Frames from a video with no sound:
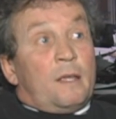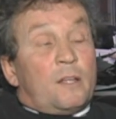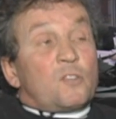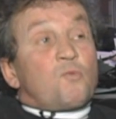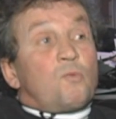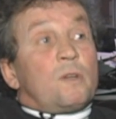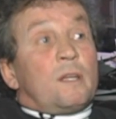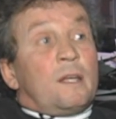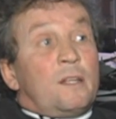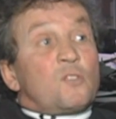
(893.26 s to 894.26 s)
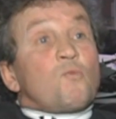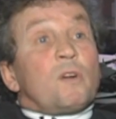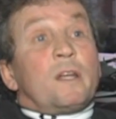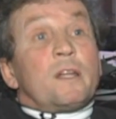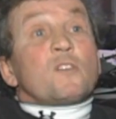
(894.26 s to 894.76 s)
is
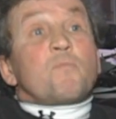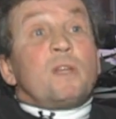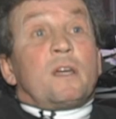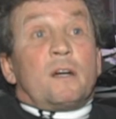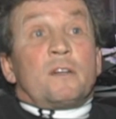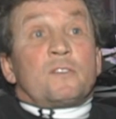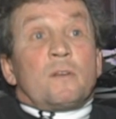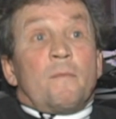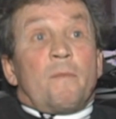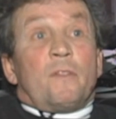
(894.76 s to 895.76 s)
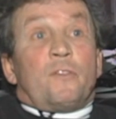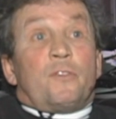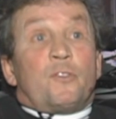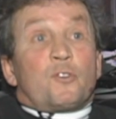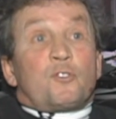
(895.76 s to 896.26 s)
what it is because
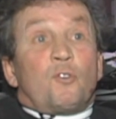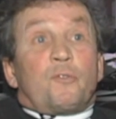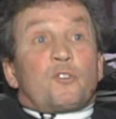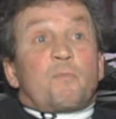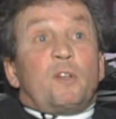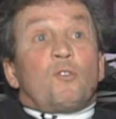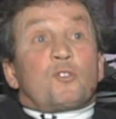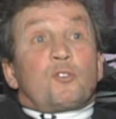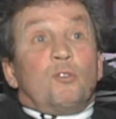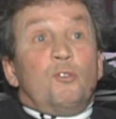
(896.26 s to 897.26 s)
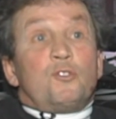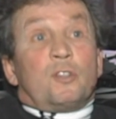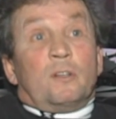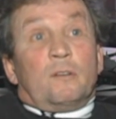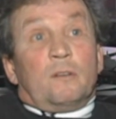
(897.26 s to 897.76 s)
there's been no
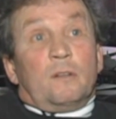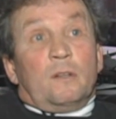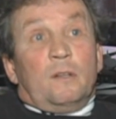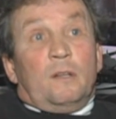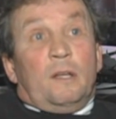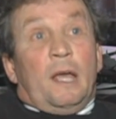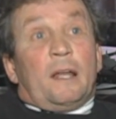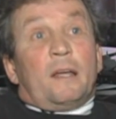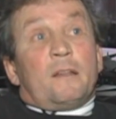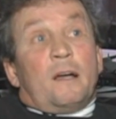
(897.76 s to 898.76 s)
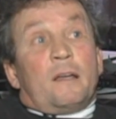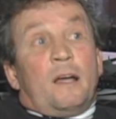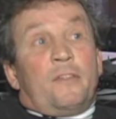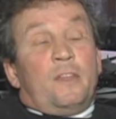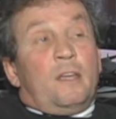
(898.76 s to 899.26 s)
solution. And
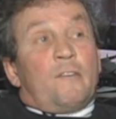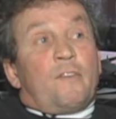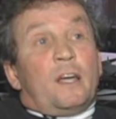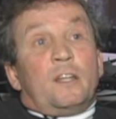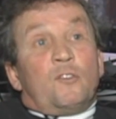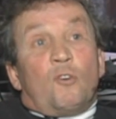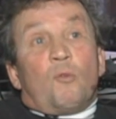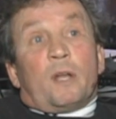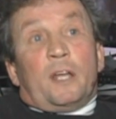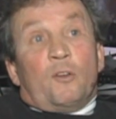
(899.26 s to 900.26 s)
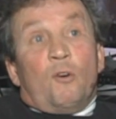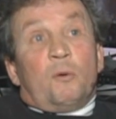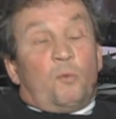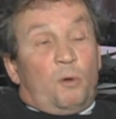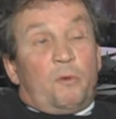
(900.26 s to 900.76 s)
I think if I didn't know what I know
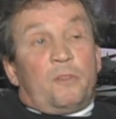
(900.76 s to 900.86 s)
and work